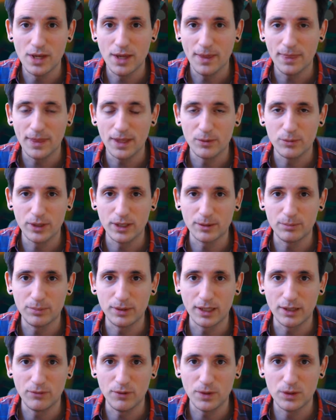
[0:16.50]
then we can
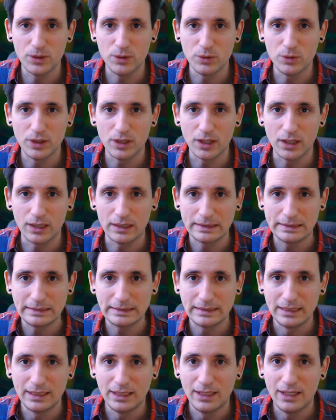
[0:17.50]
play with the new
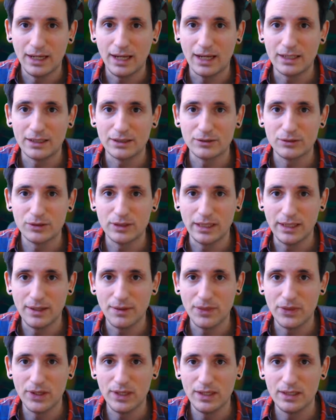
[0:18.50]
cards. And today
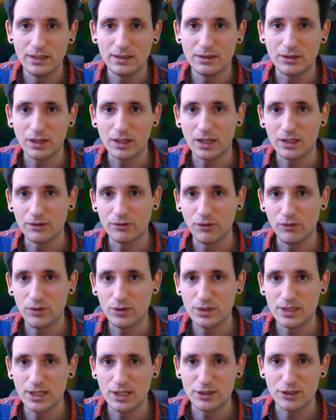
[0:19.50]
the card review
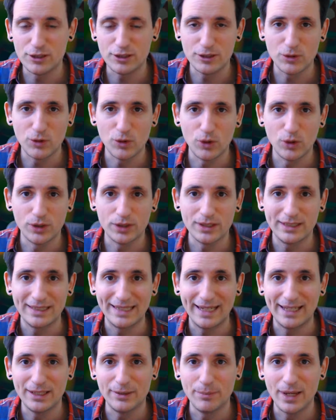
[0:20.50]
session is called
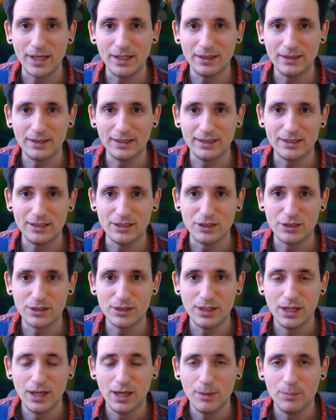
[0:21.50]
Elemental
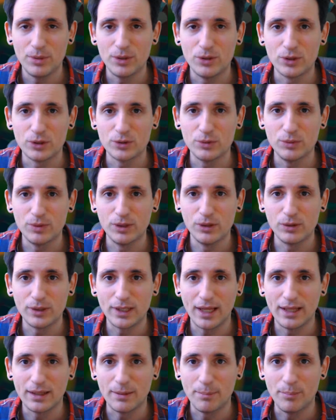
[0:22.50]
Edition, because we will
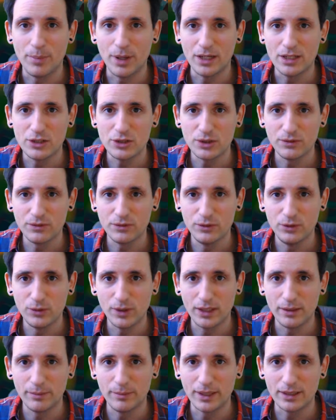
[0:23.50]
look at a bunch of new
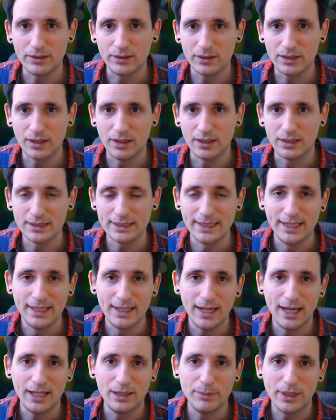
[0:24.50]
Elemental cards.
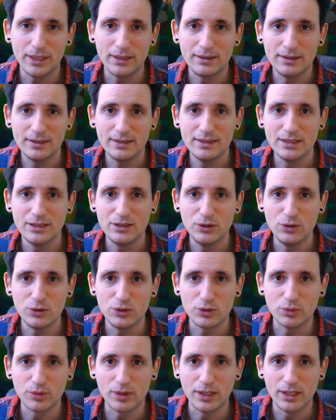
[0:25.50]
Elemental is a new
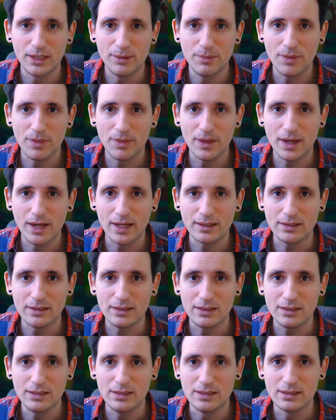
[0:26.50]
tribe that
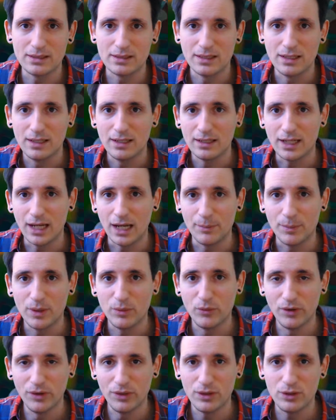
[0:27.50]
is
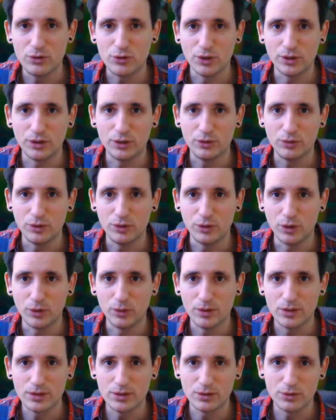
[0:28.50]
coming with the Journey to
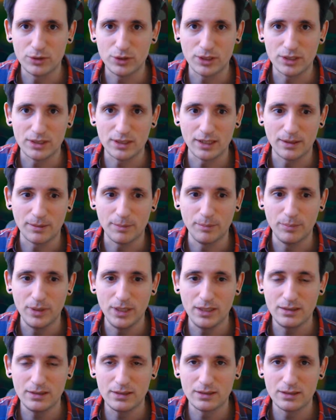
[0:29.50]
Ungoro, so just like
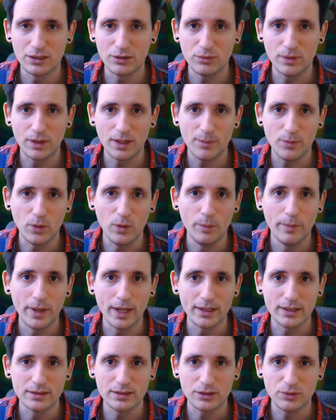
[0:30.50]
Beast is a tribe or
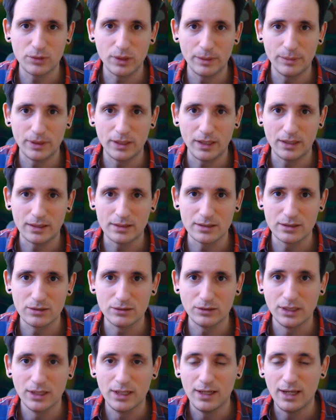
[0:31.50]
Mech is a tribe in
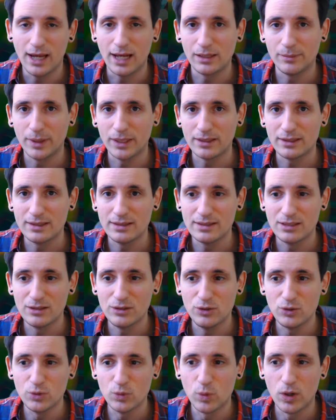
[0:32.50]
Hearthstone, Elemental is a
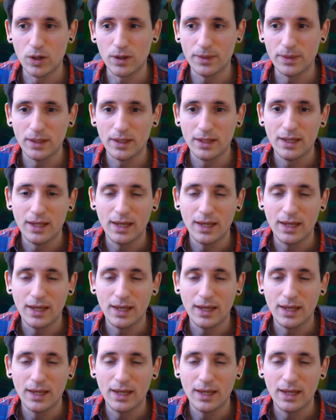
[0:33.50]
new one.